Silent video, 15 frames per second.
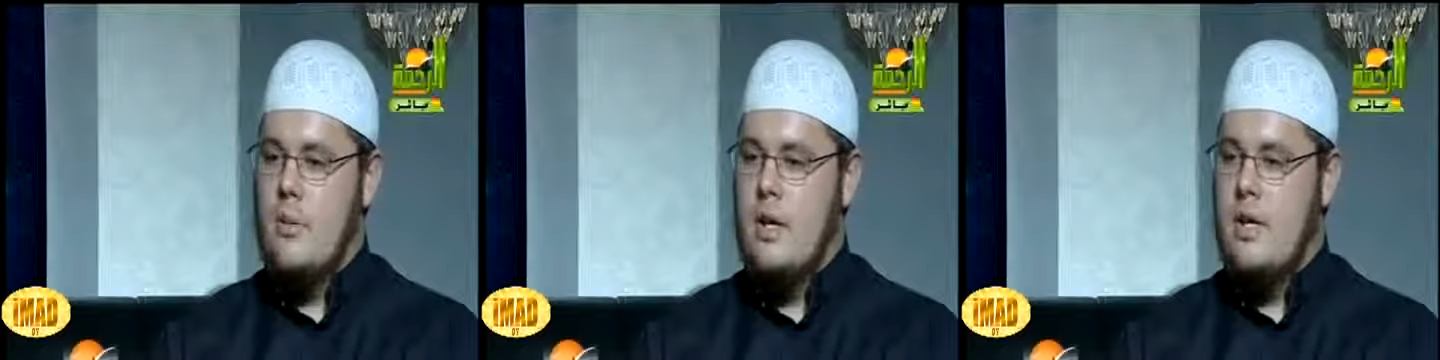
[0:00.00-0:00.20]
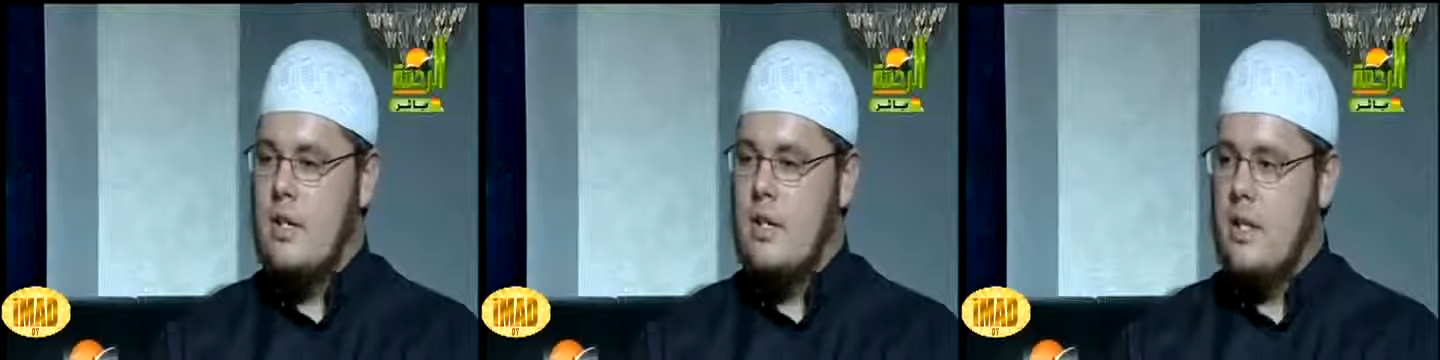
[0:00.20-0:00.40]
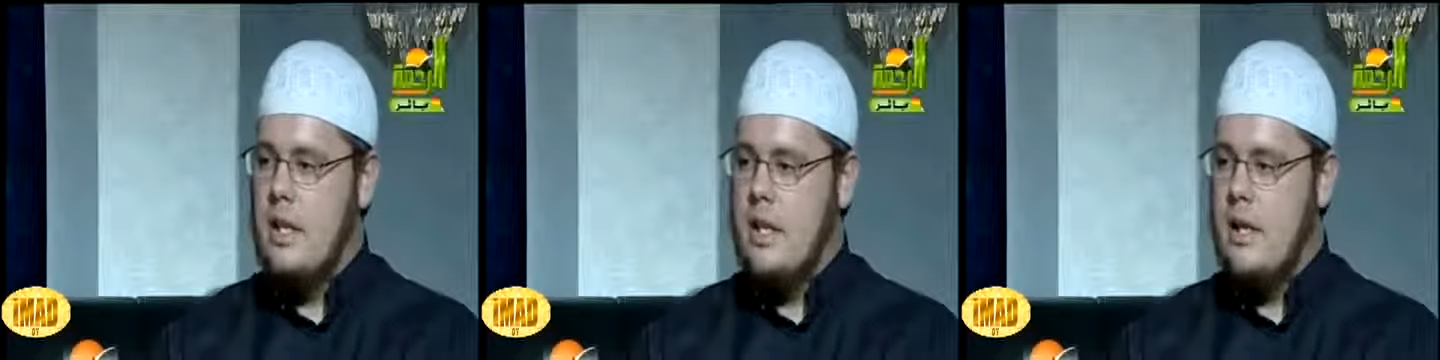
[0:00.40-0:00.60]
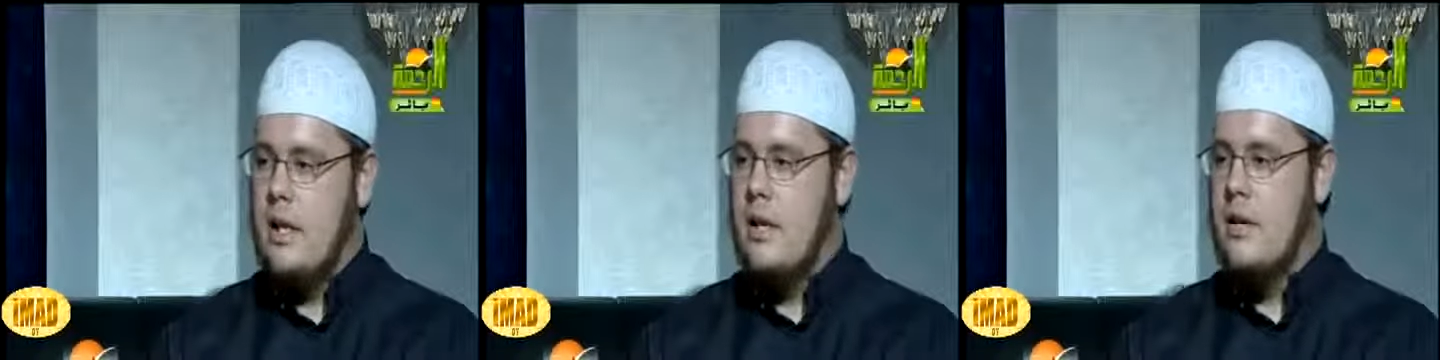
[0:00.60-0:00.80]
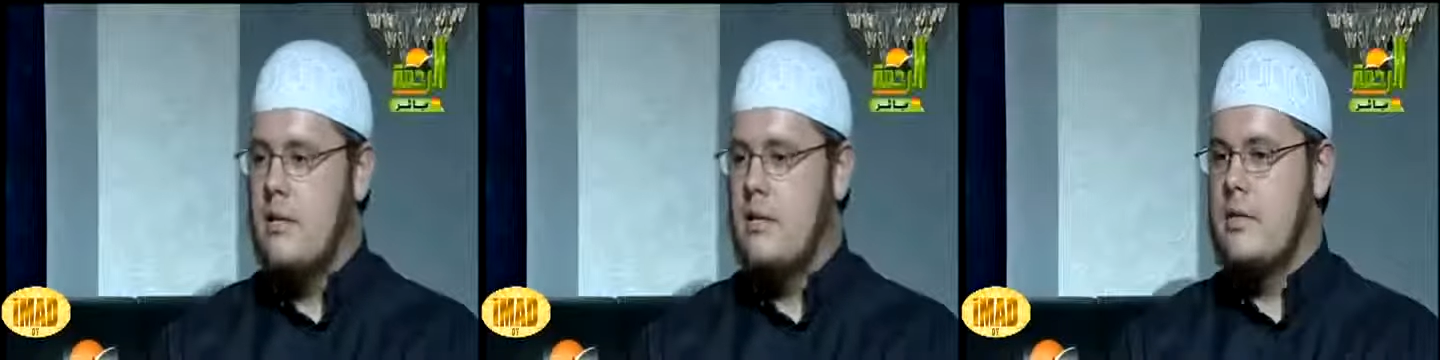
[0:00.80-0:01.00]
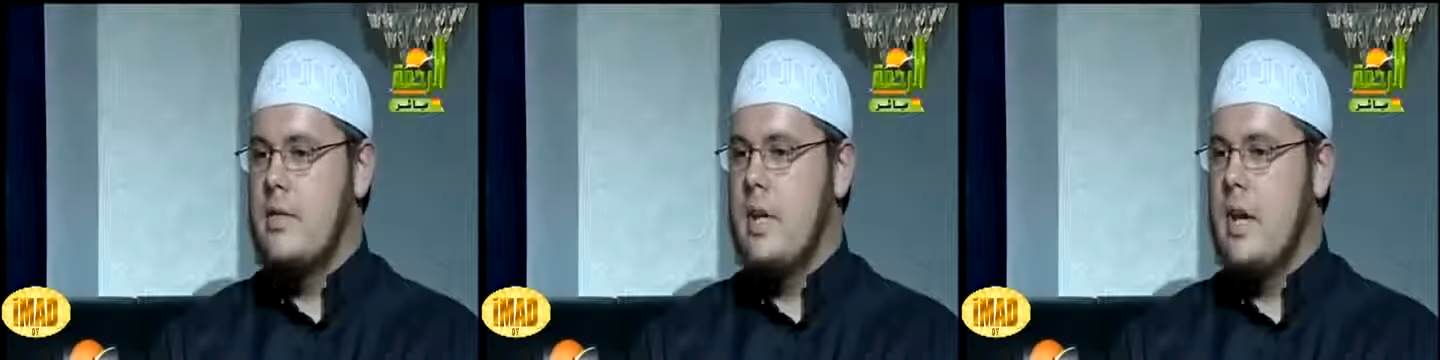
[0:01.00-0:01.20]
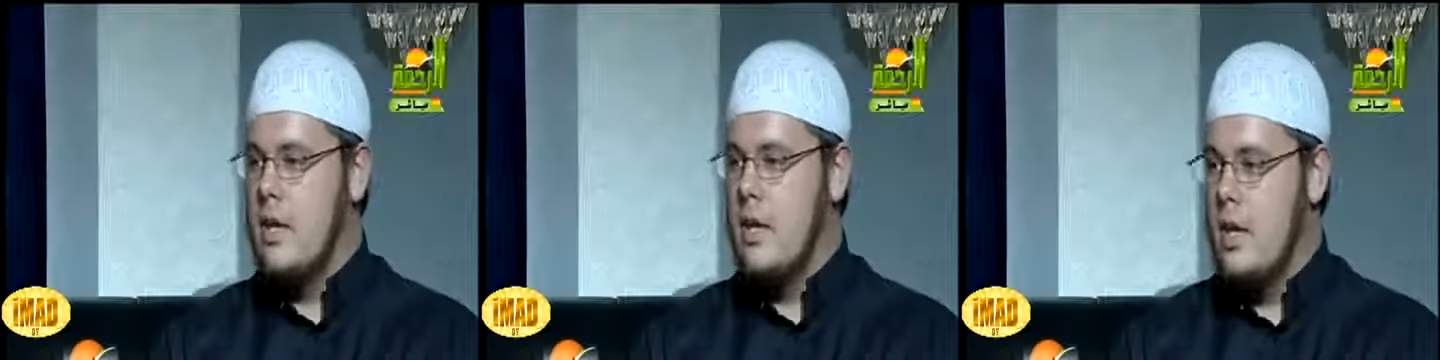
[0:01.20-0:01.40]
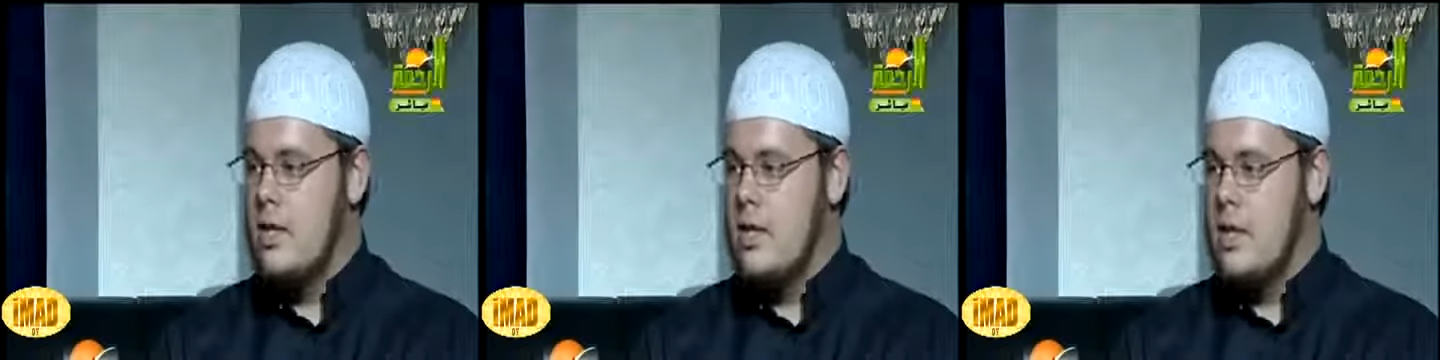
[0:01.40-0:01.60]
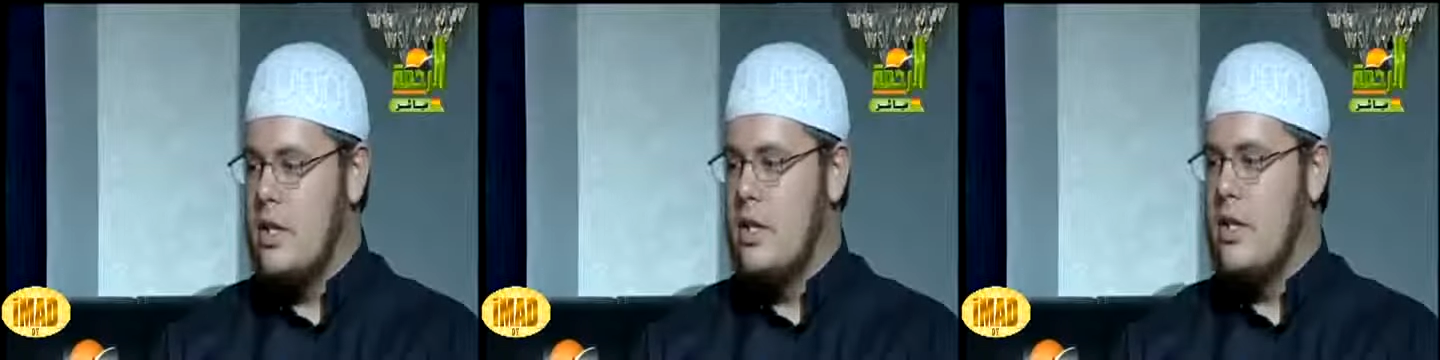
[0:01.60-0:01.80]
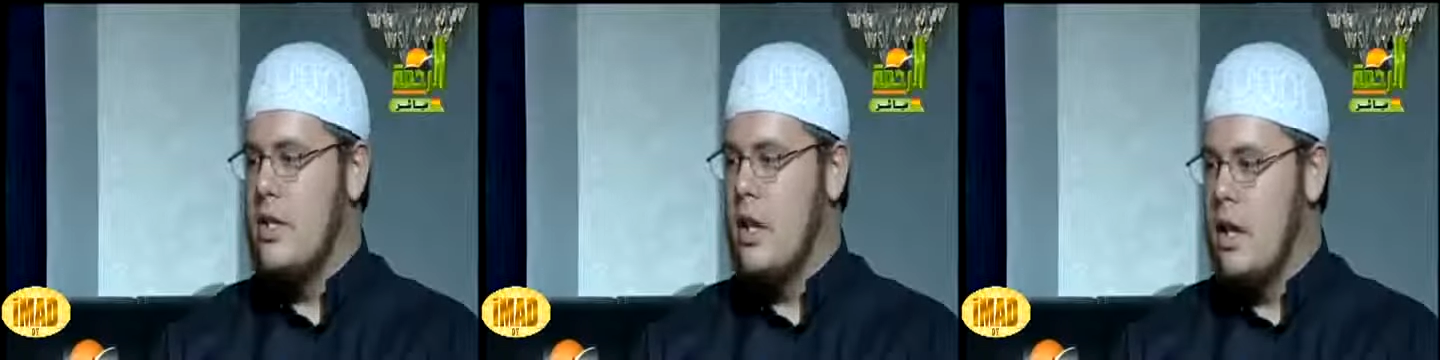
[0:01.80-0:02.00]
mentally, uh,
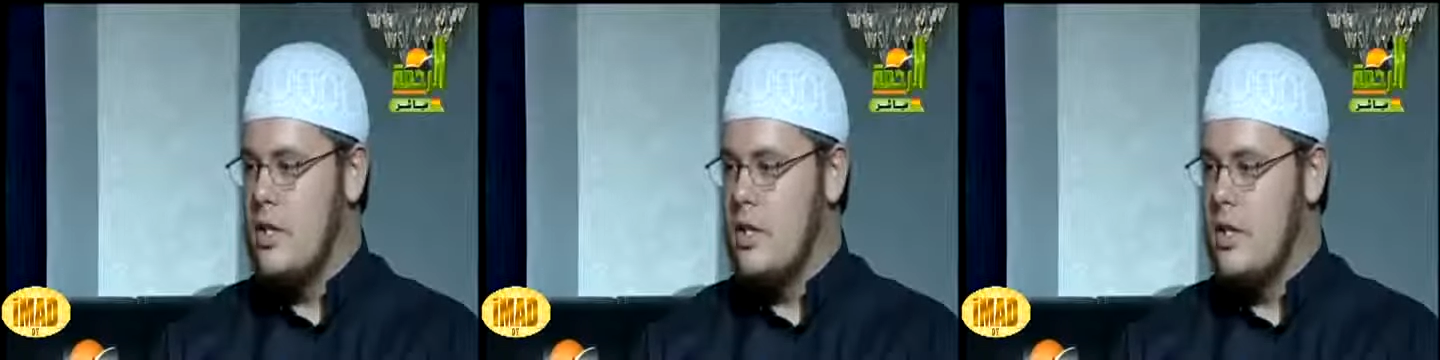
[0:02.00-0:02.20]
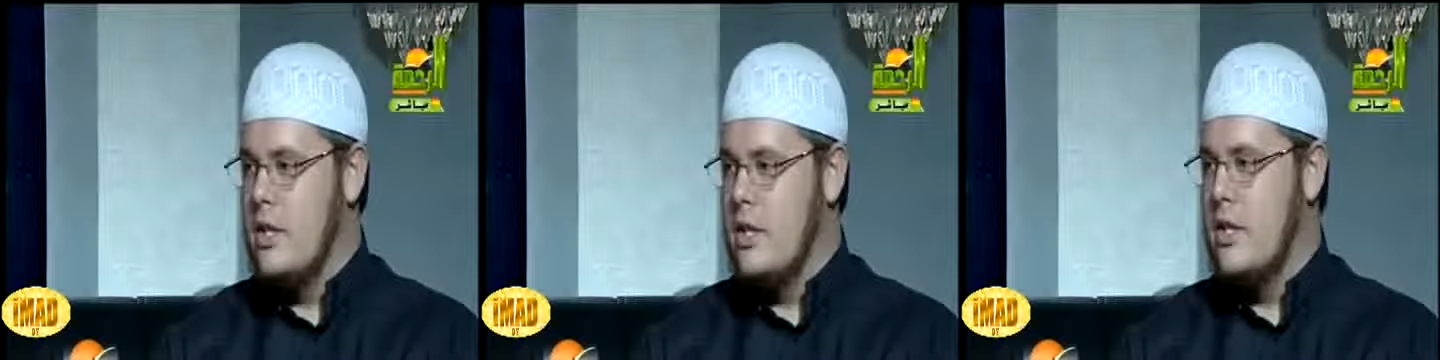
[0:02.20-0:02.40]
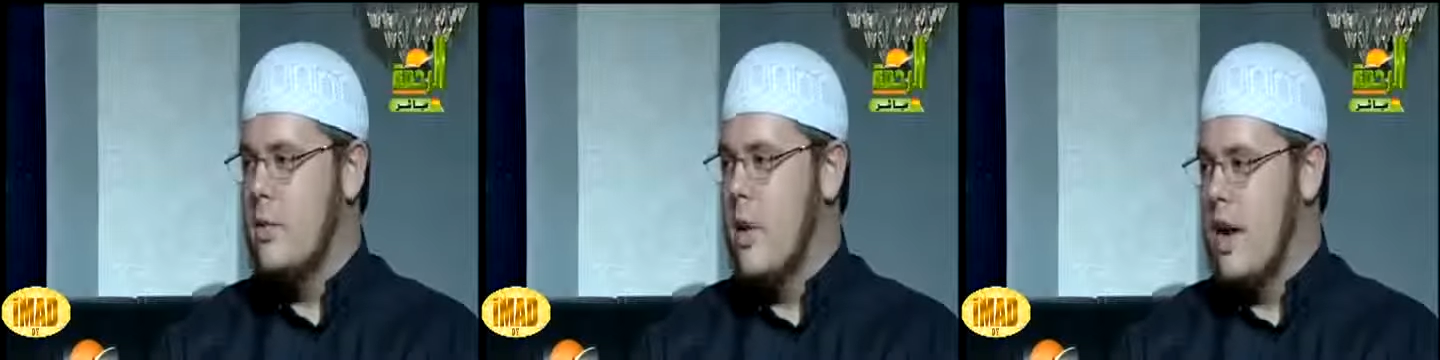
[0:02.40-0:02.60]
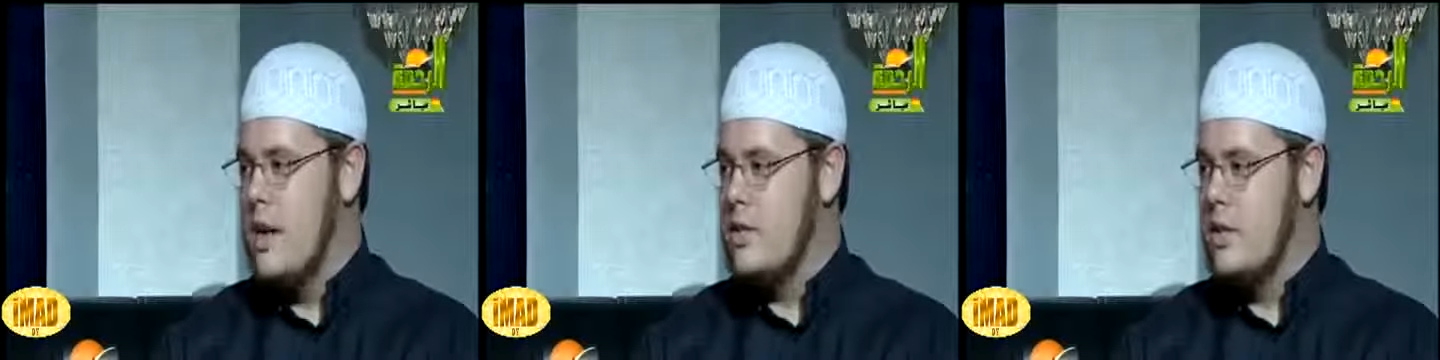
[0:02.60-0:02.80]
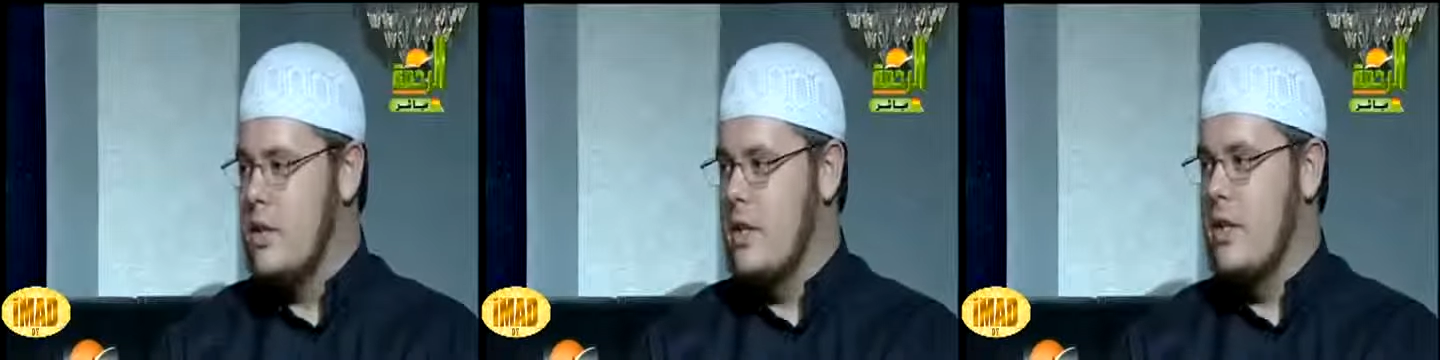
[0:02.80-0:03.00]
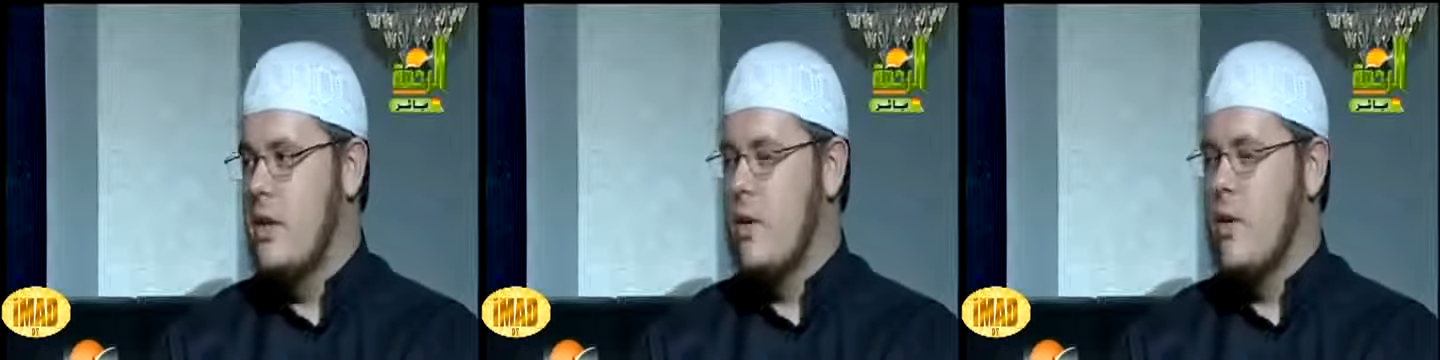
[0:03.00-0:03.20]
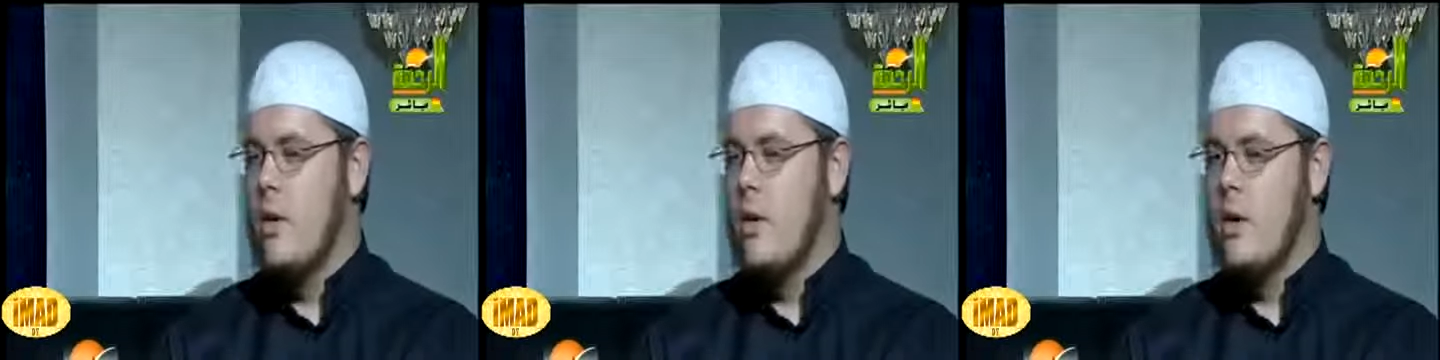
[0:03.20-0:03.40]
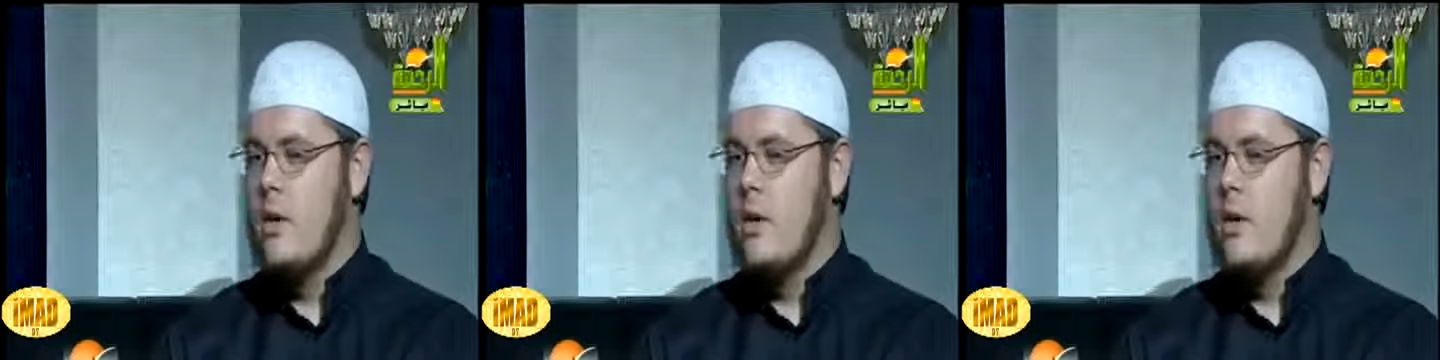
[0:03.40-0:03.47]
psychologically, logically, rationally,